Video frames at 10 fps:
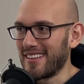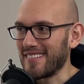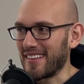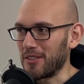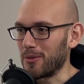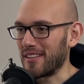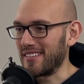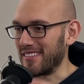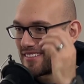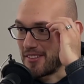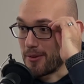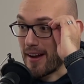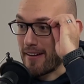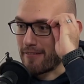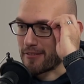Like you
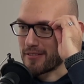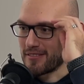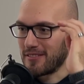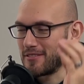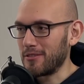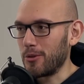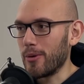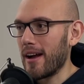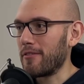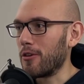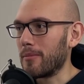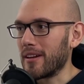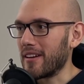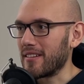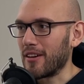have
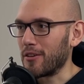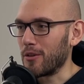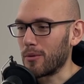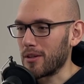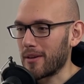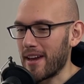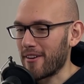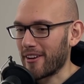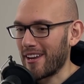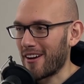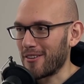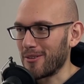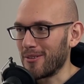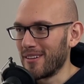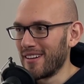nobody to tell you what you can or cannot
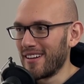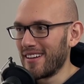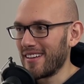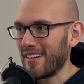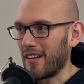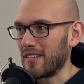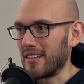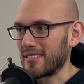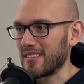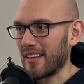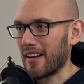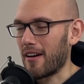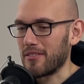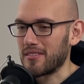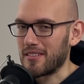do, unless like
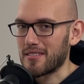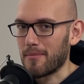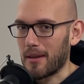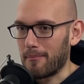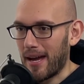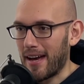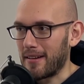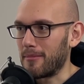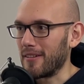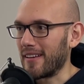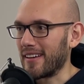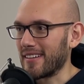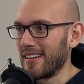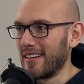obviously it's something bad. But like